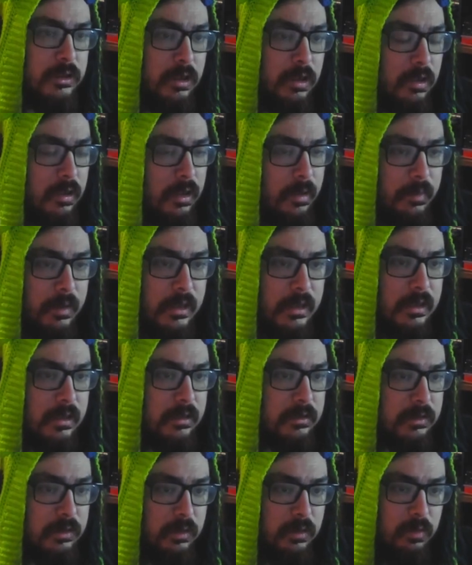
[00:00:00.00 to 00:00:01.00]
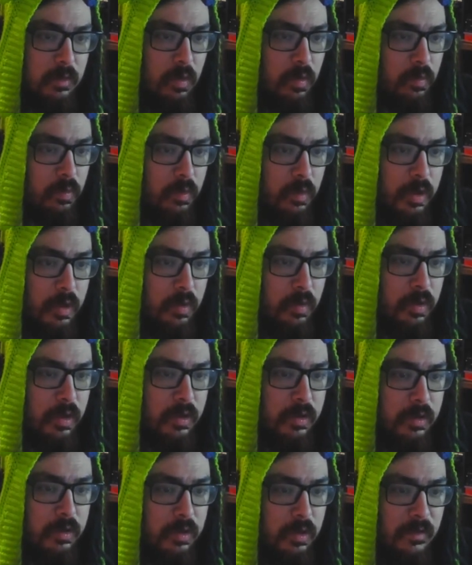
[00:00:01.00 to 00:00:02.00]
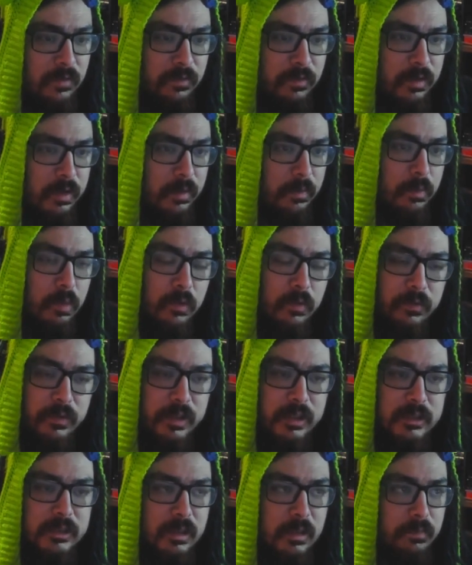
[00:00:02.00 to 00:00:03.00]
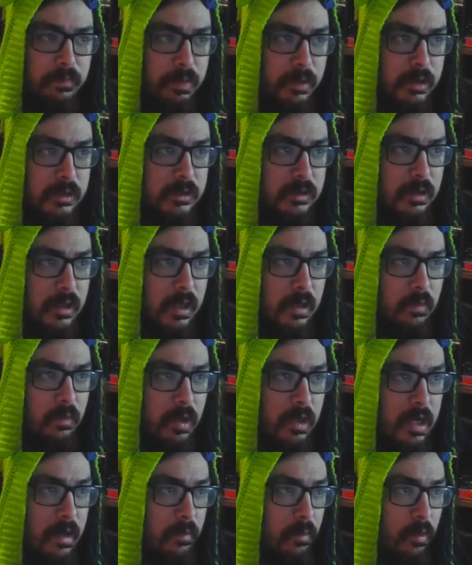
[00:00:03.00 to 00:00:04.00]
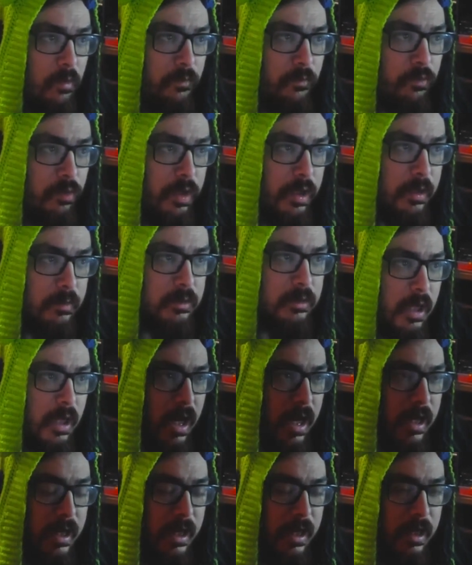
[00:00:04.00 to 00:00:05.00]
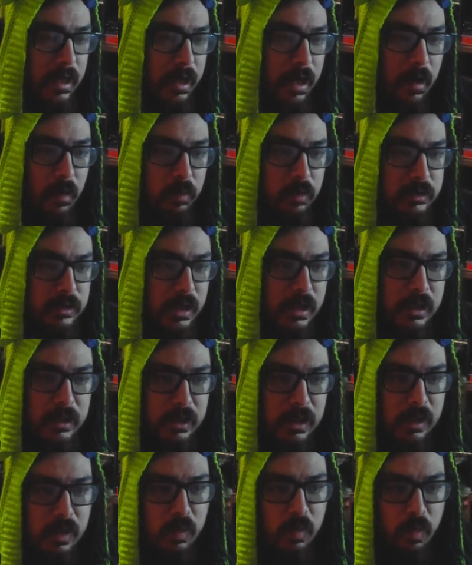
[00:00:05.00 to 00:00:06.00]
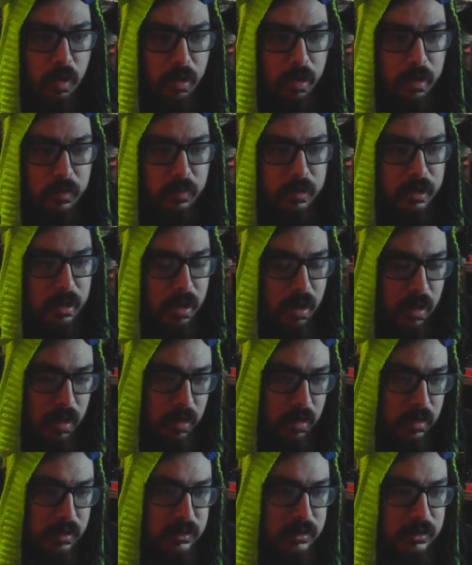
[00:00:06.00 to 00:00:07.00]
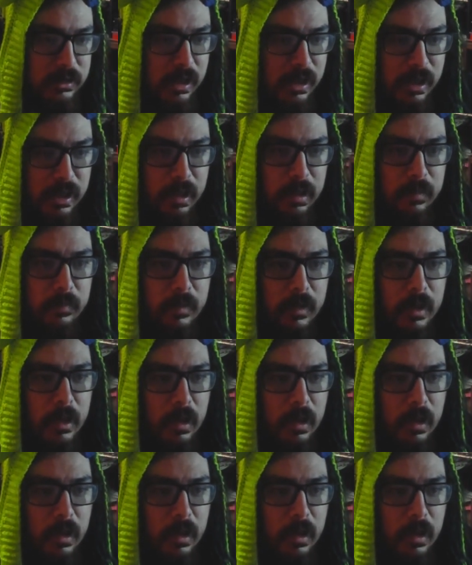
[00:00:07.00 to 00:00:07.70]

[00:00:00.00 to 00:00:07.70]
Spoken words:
you're limited to what you only could do from the movies compared to like where you have more freedom add almost anything you want with the color scheme,